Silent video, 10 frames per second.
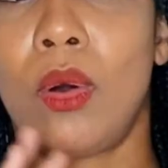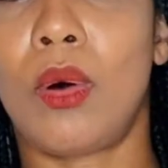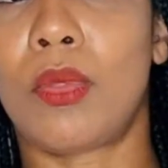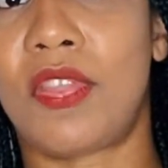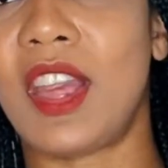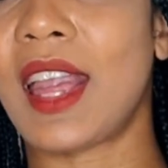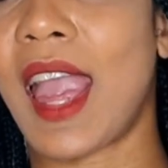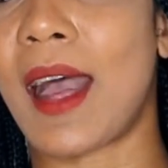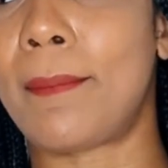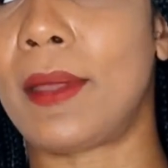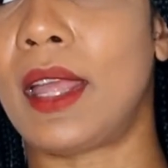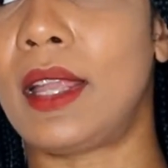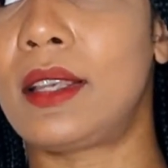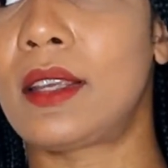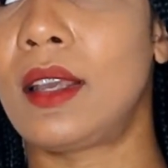whole thing
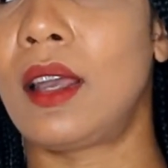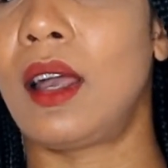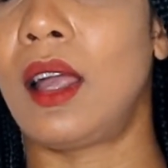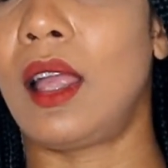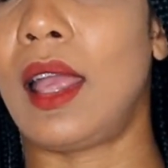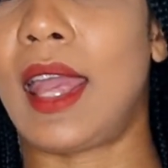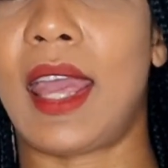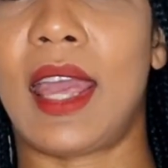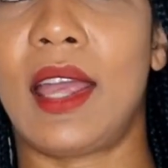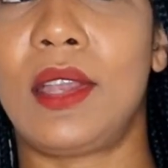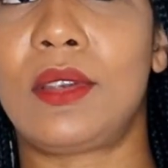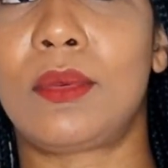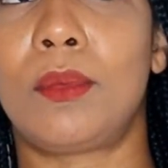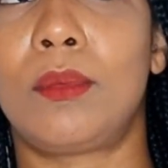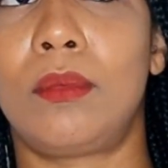happened and,
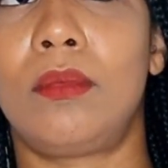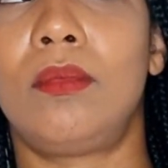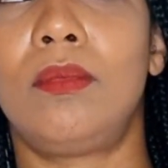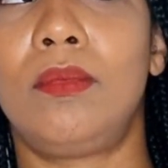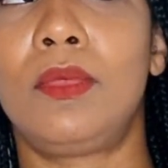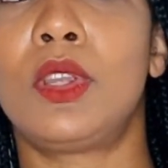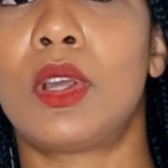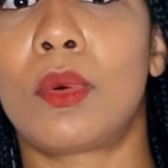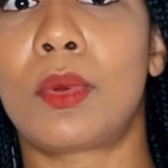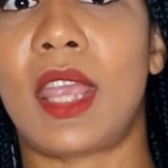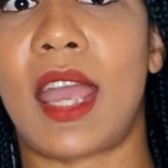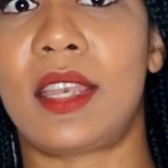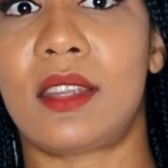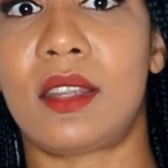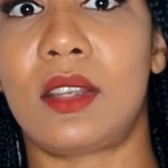you know, we
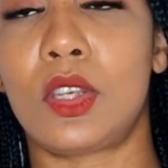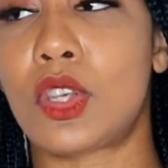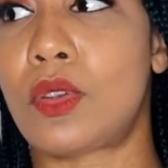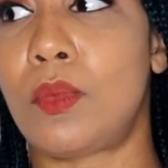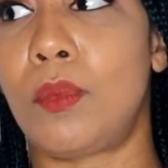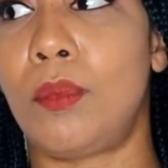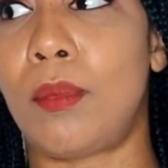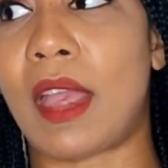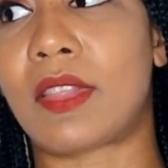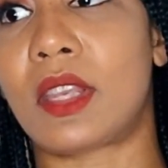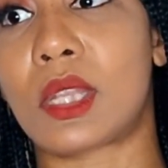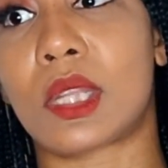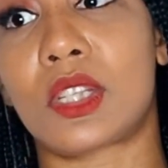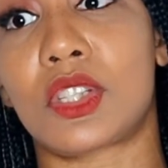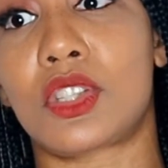had to make the
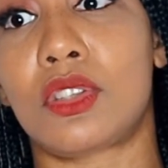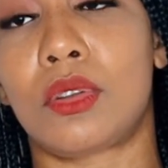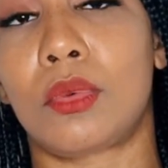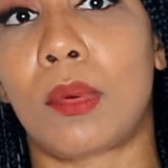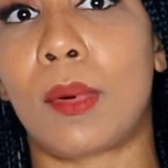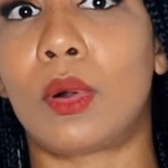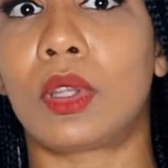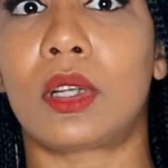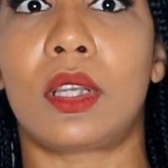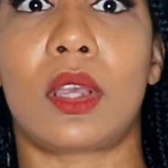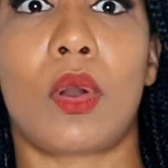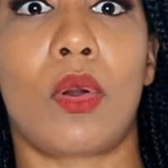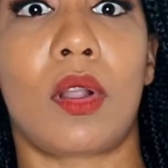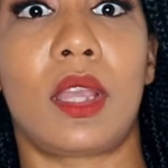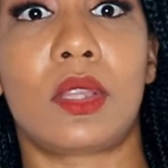decision to do remote learning
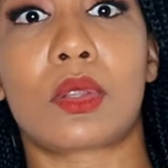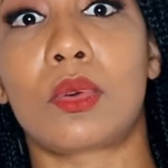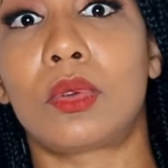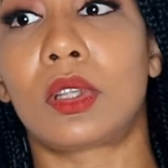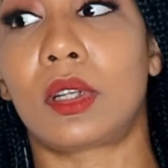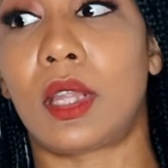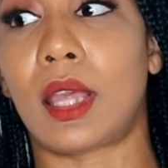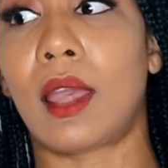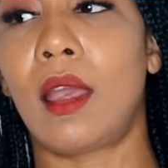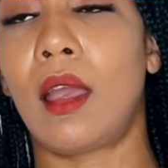or in-school learning,